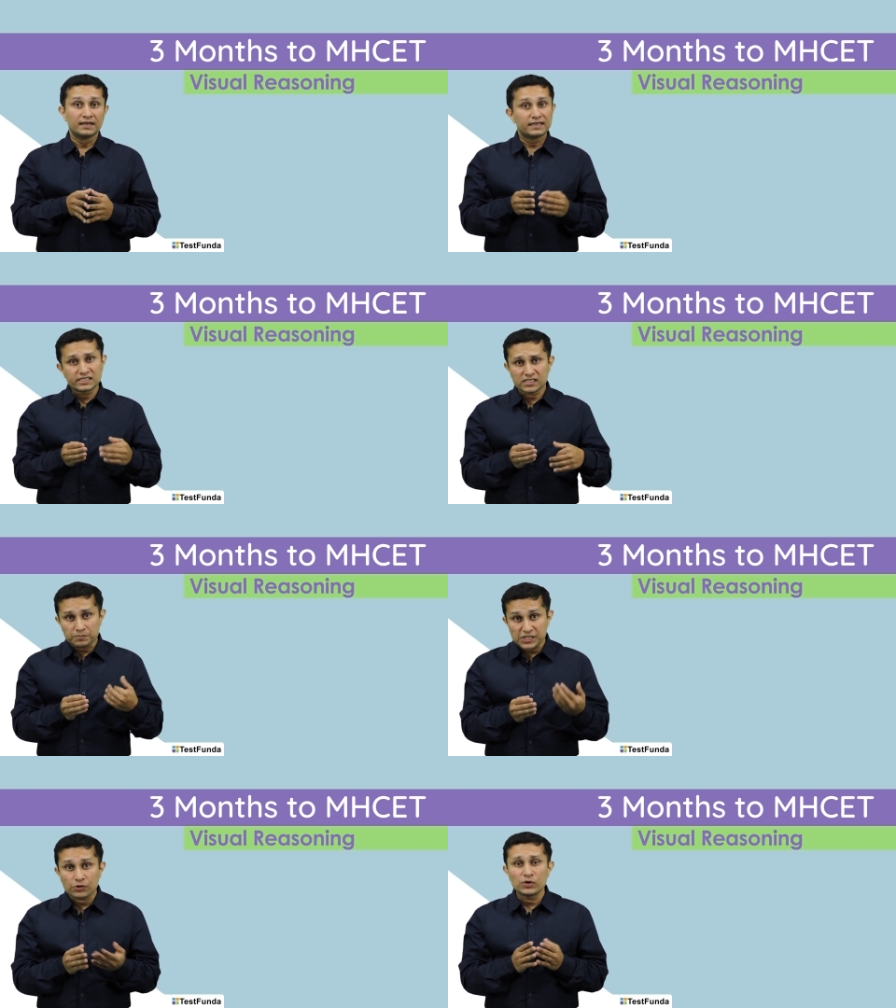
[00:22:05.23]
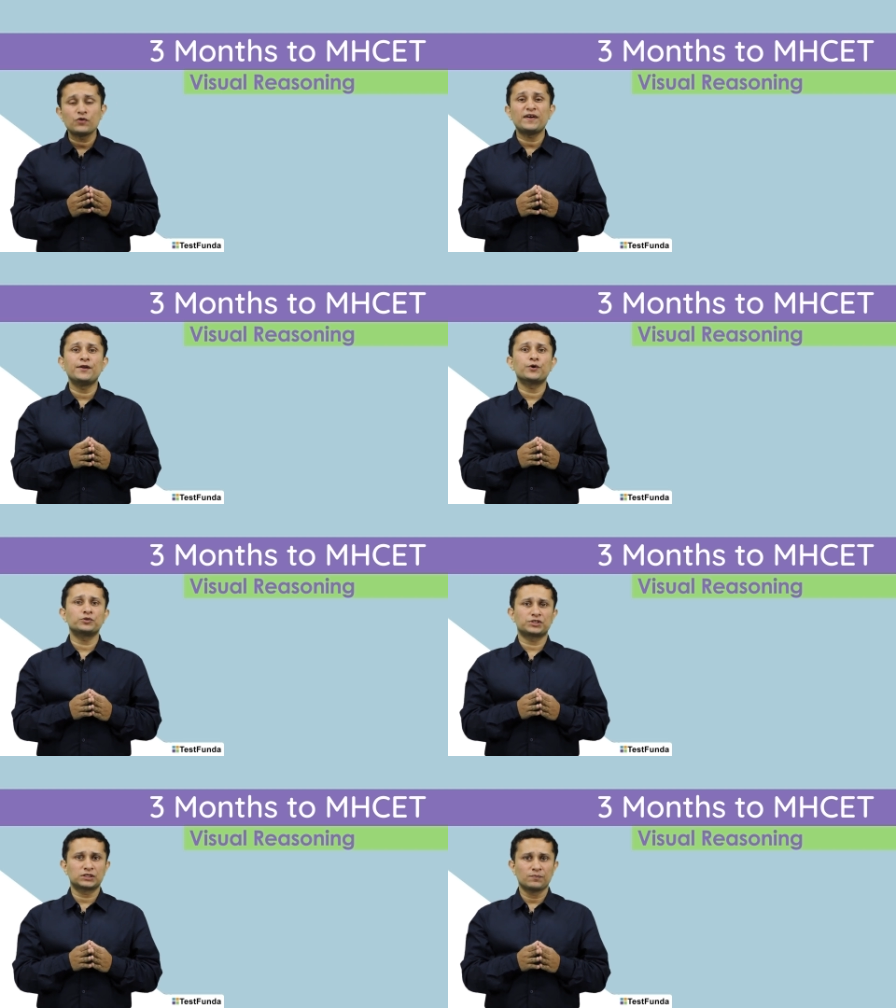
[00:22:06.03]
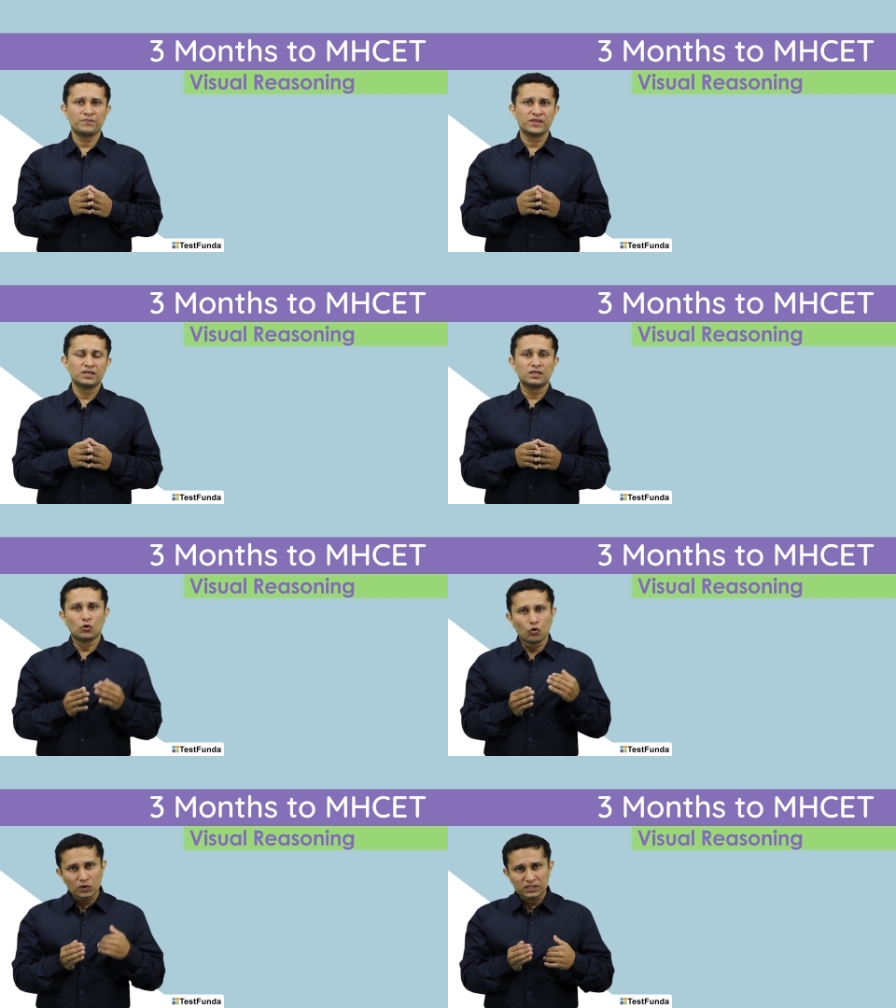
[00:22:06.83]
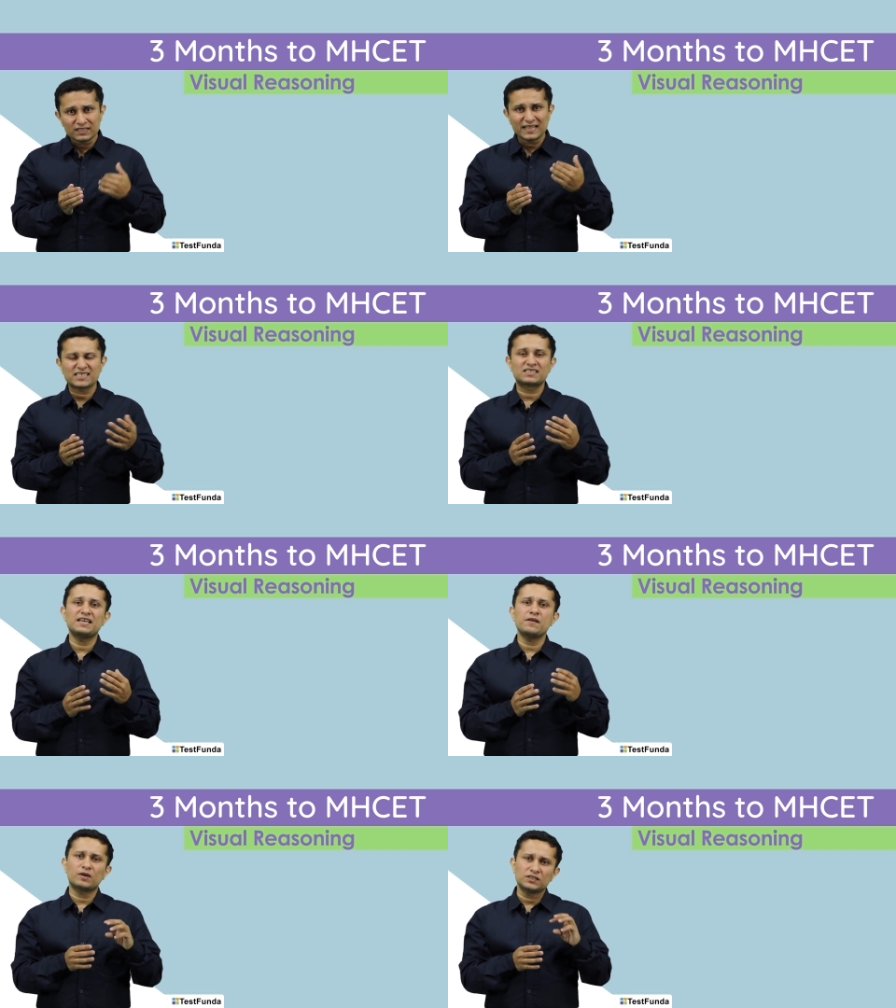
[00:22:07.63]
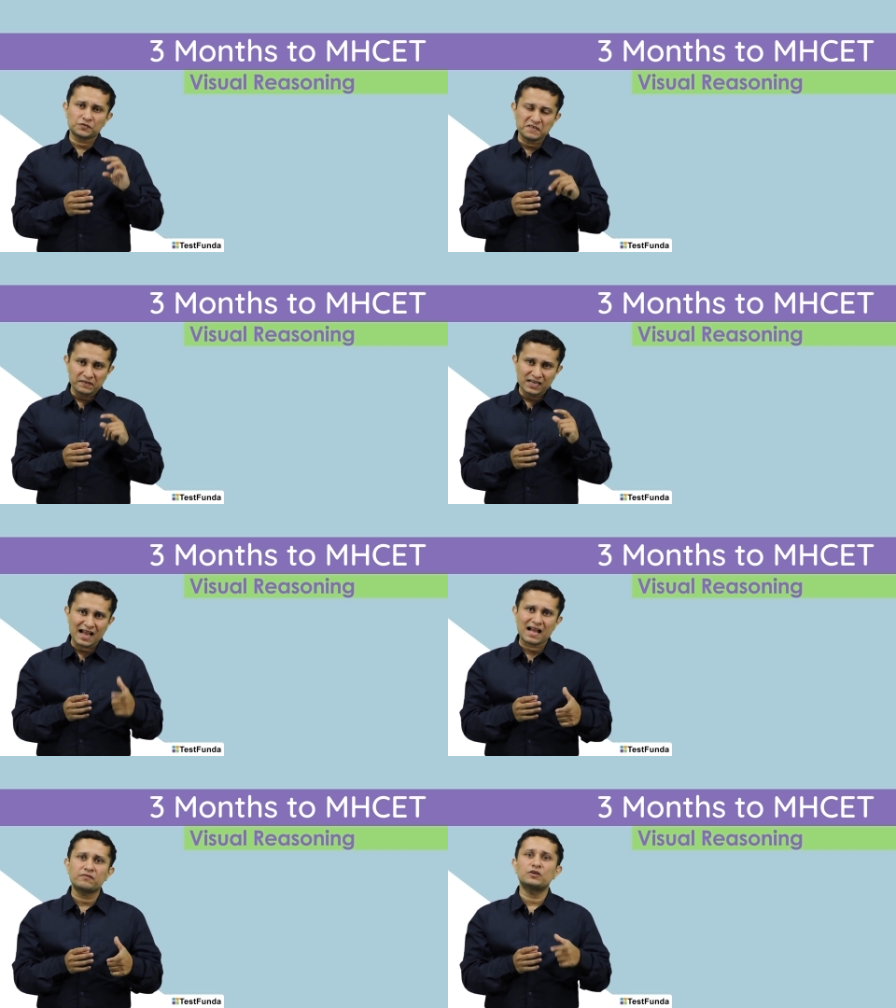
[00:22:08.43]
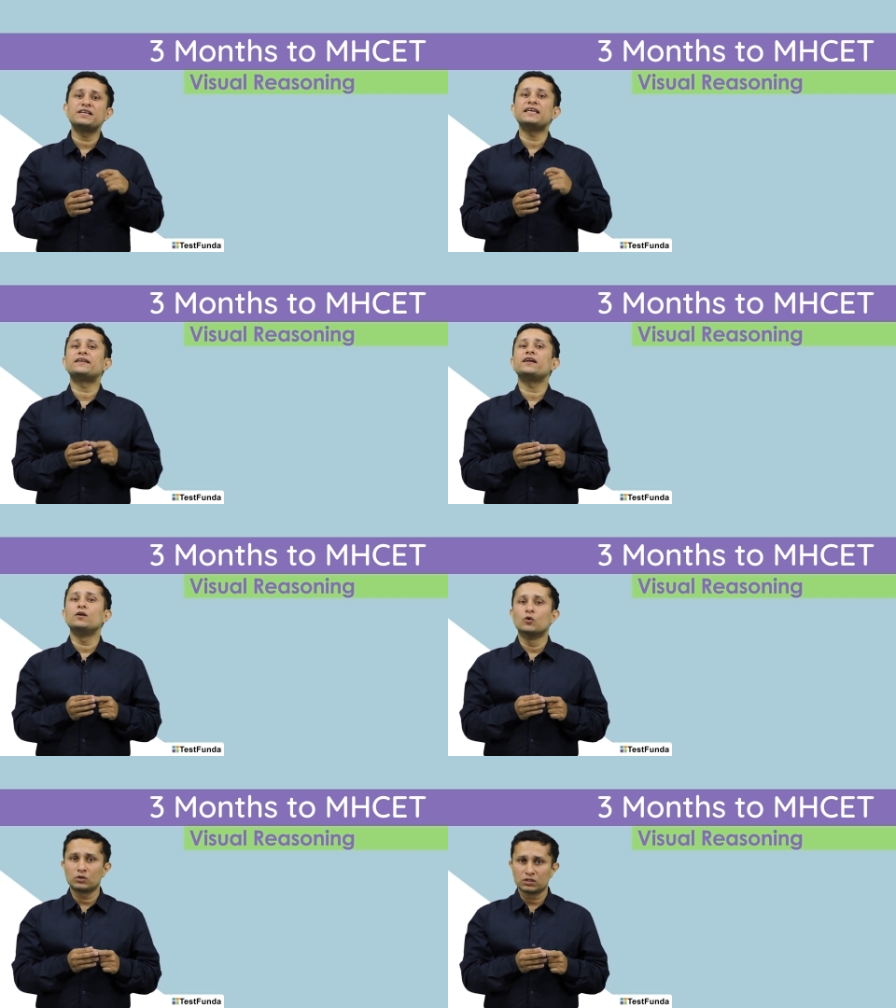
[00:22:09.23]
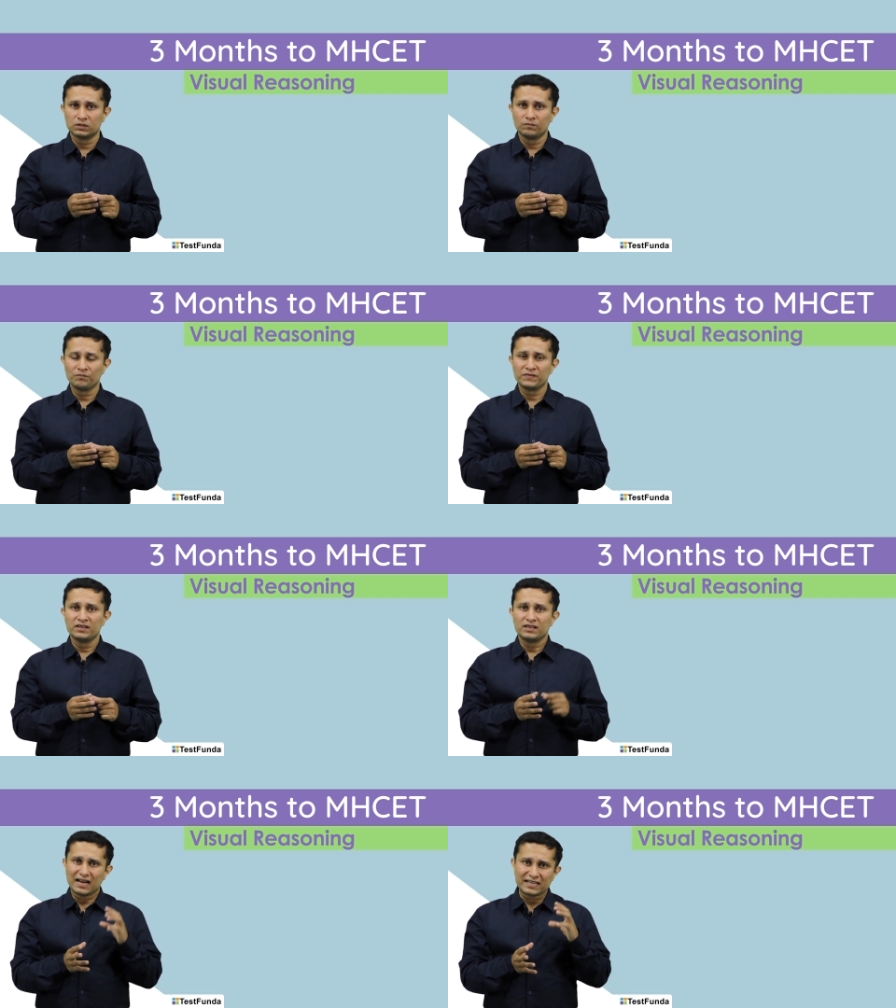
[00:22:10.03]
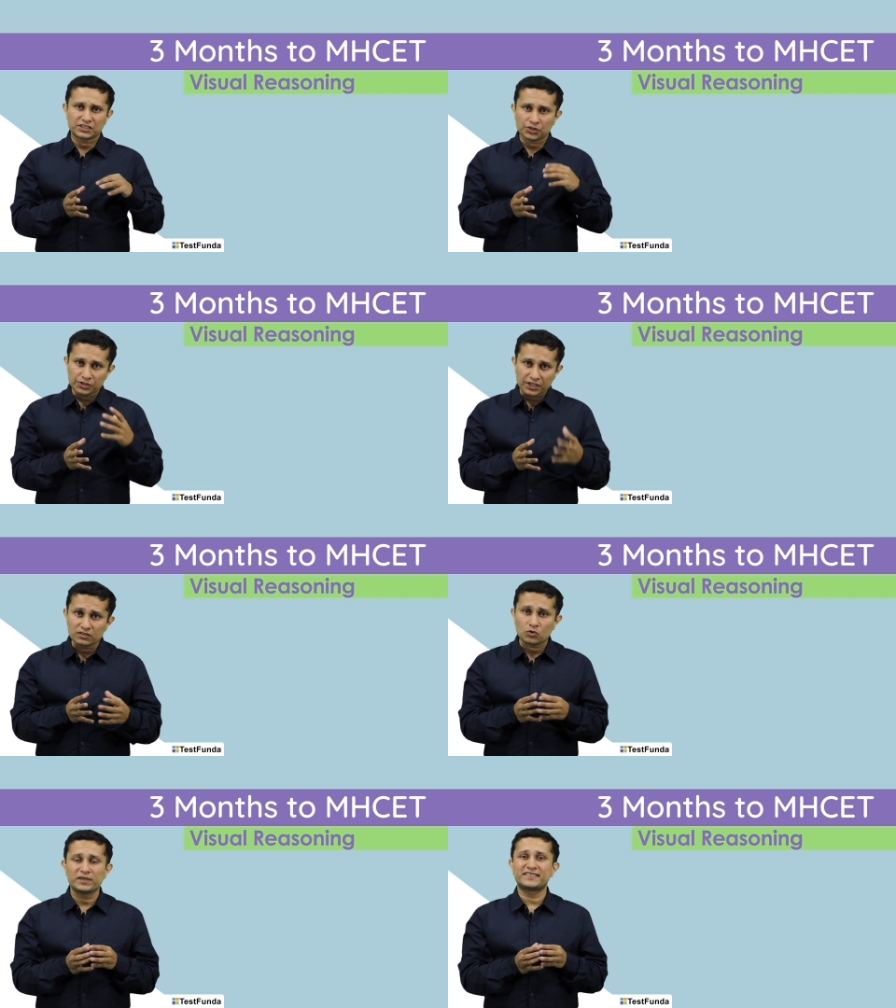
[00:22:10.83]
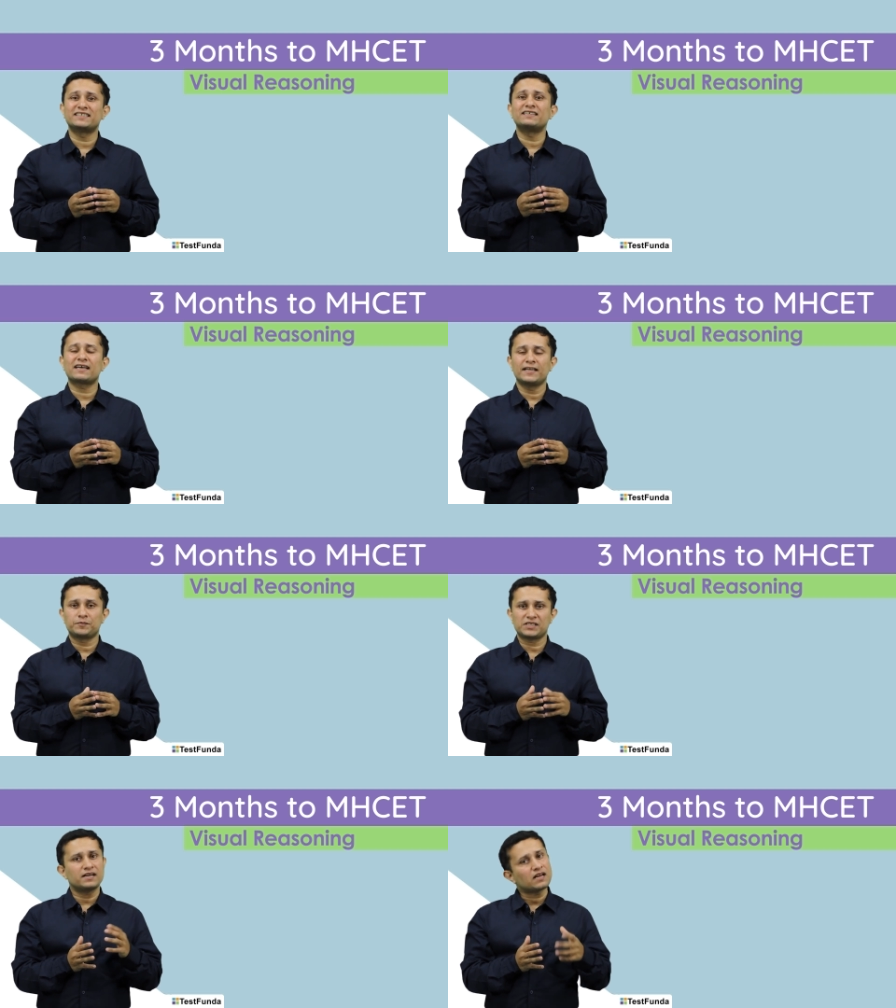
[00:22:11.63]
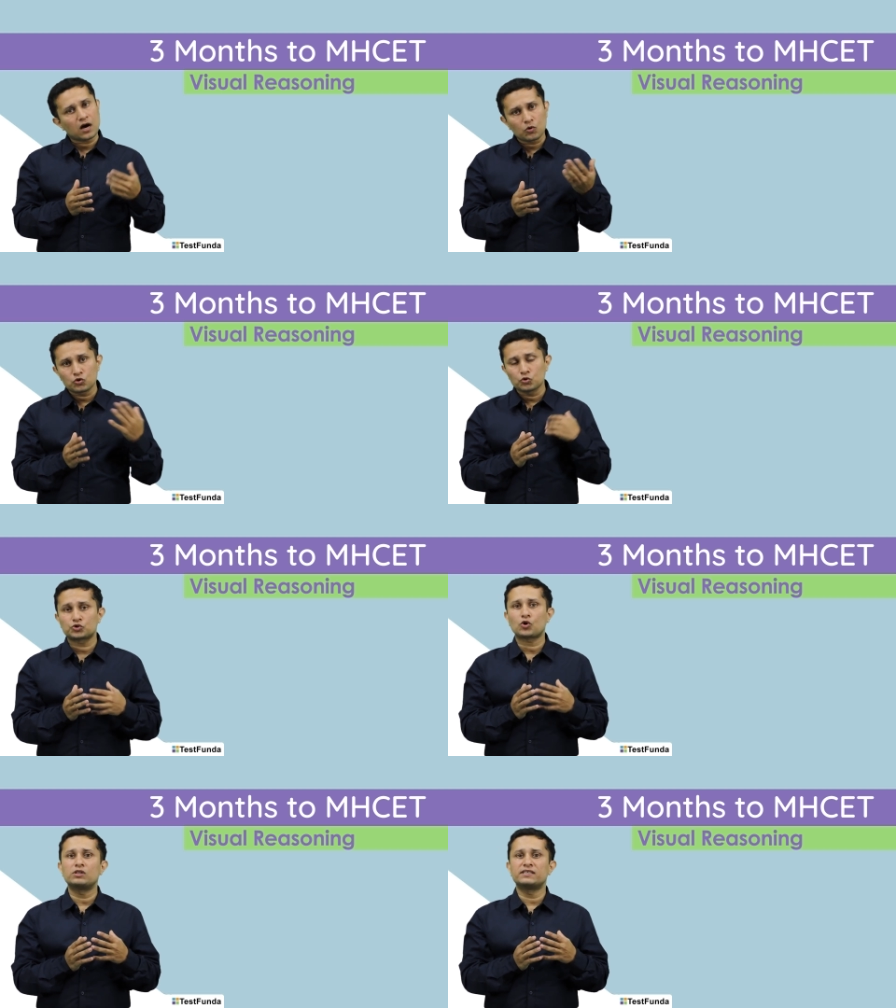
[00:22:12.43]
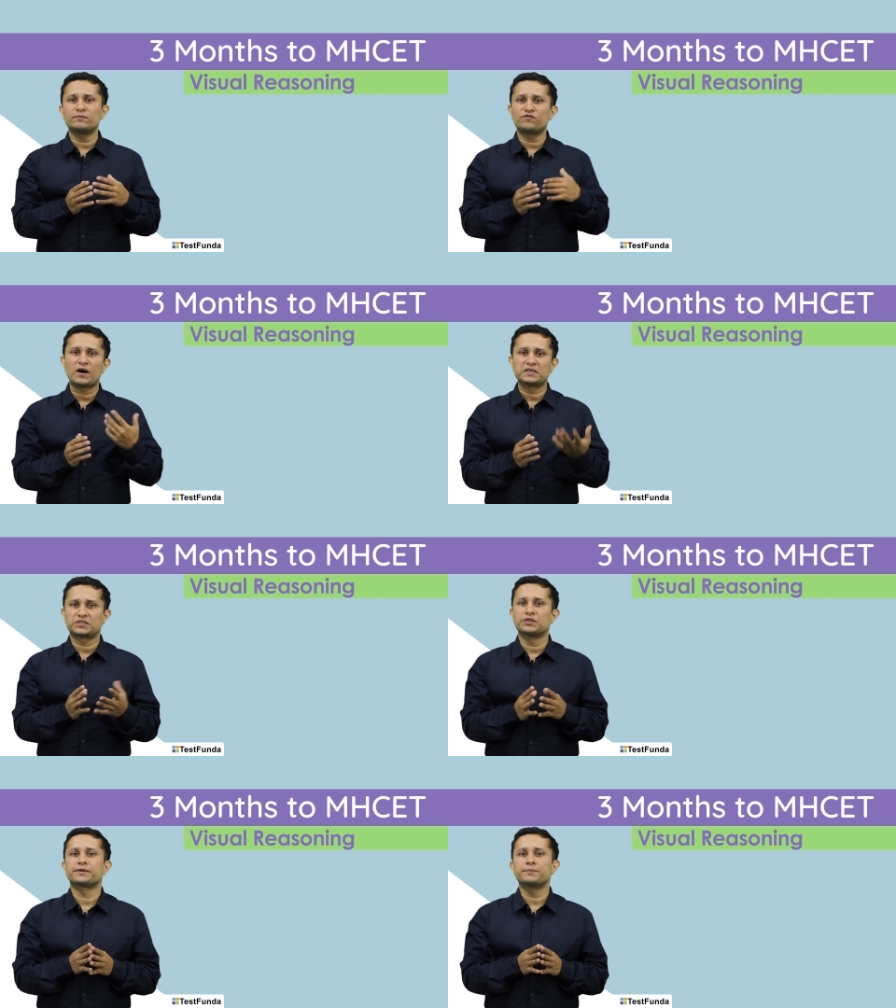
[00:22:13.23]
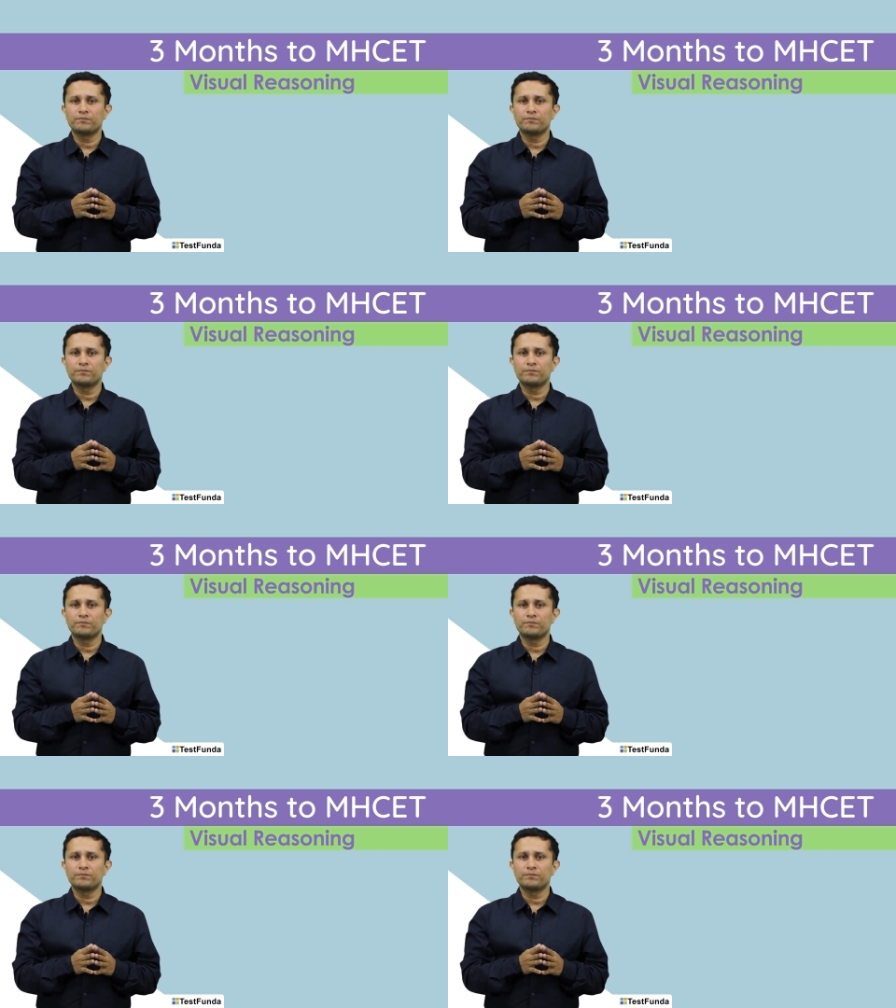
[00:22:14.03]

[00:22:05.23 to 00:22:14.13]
In subsequent videos, over the next 3 months, we will have a detailed look at certain question types and how to solve them faster.